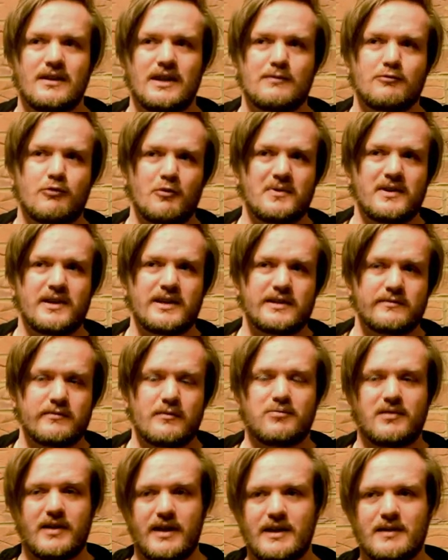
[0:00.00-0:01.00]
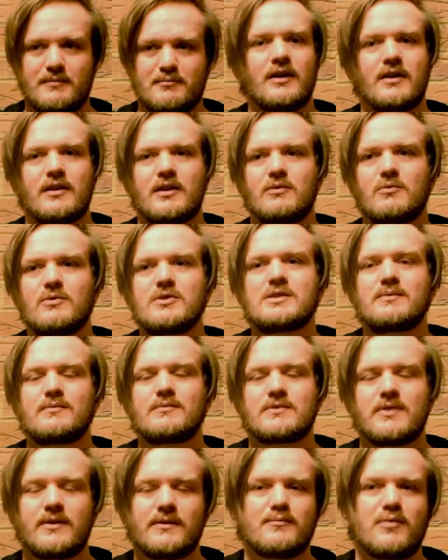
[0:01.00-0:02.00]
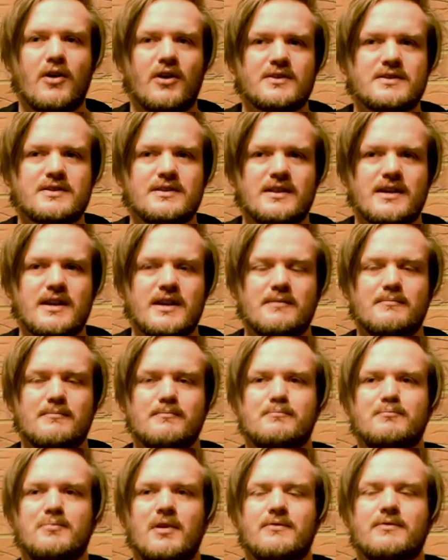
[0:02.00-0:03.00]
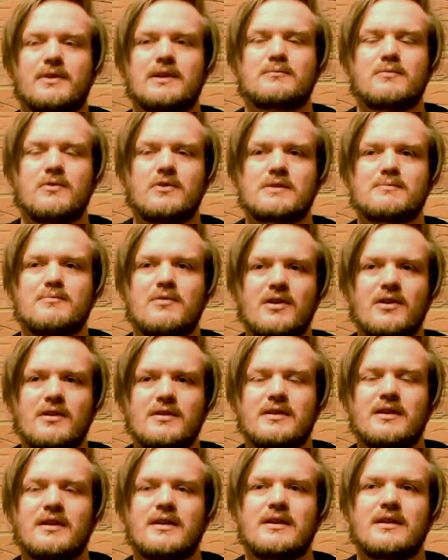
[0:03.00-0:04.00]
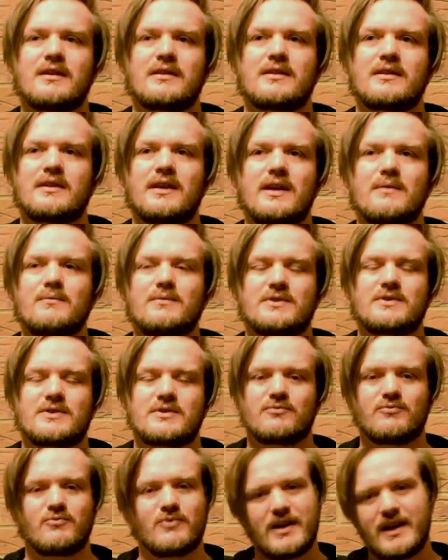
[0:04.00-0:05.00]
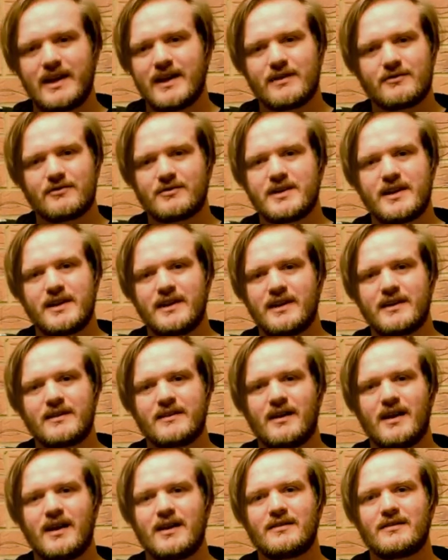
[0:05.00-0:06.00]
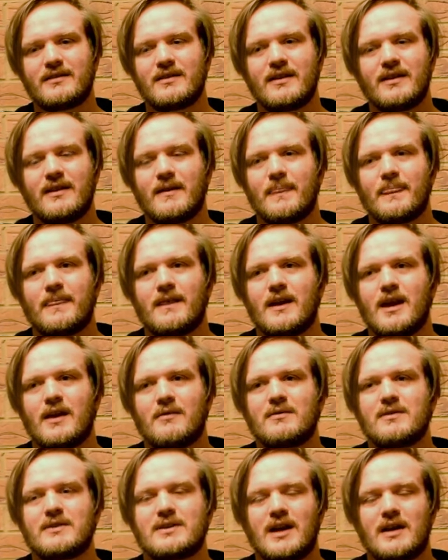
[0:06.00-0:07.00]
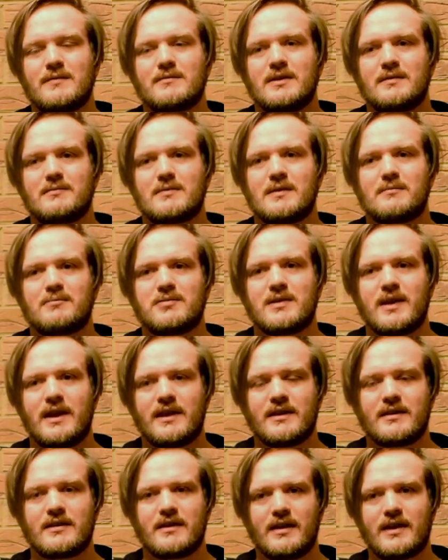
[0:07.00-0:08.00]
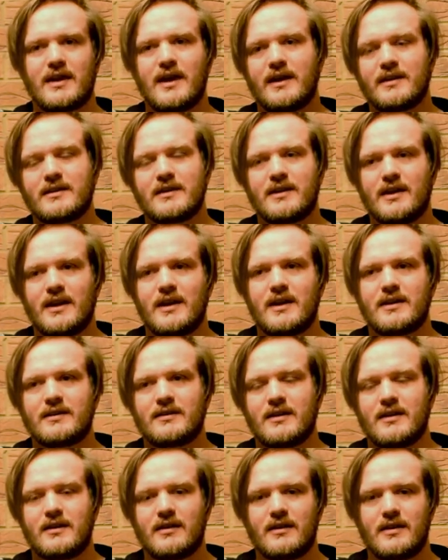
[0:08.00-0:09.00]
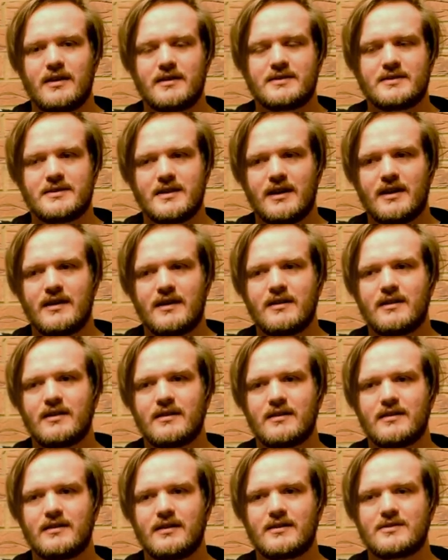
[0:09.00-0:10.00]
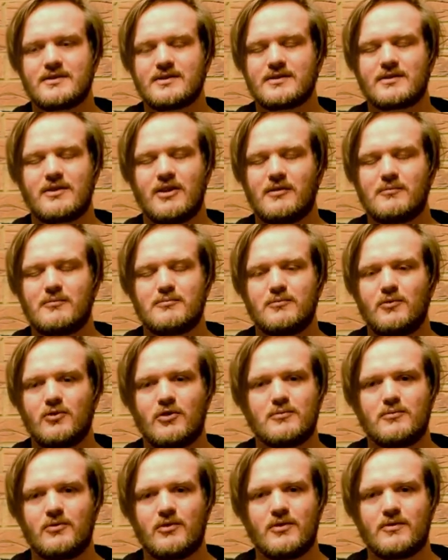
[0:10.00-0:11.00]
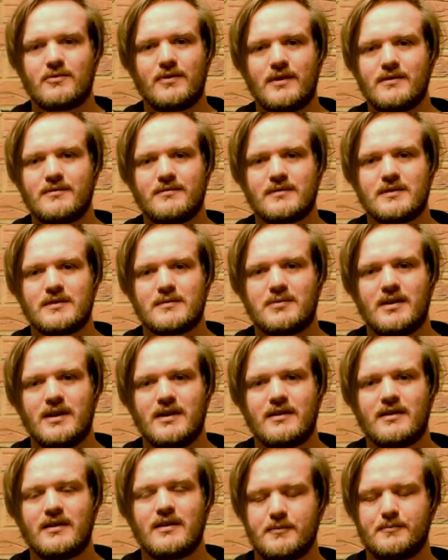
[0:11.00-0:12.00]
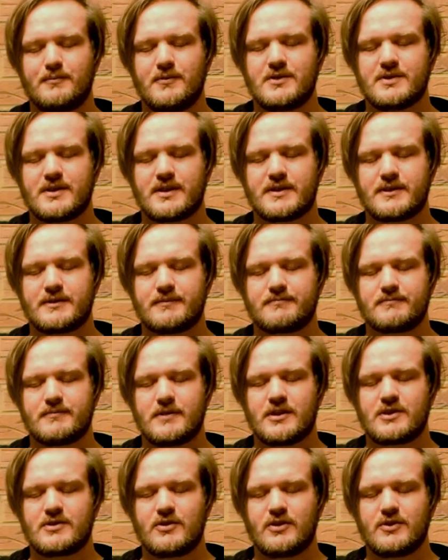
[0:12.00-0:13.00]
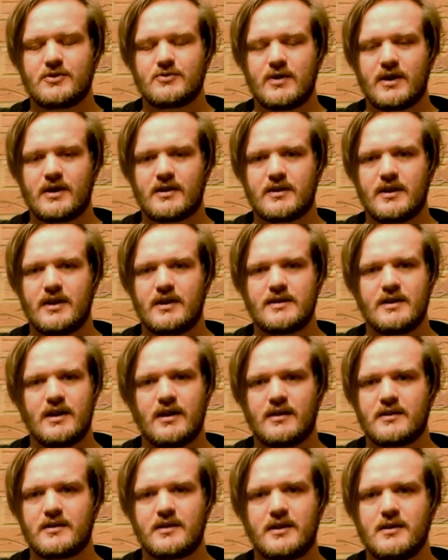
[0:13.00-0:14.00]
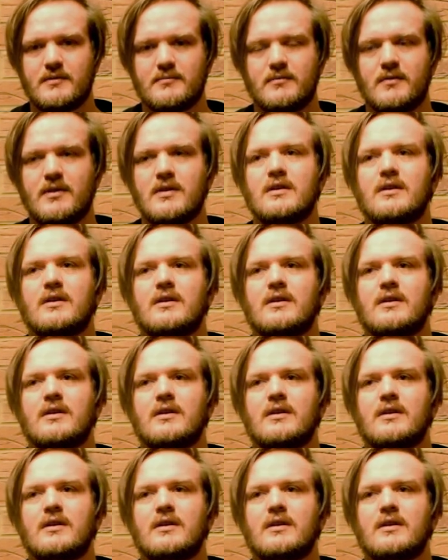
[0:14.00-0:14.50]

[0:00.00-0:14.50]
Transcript: the appropriate age to be playing it. There were some tough parts in the game, but for the most part, the game was just really entertaining, and every time you played it again and again each day, it just got more and more fun to play. The music, the soundtrack in that game,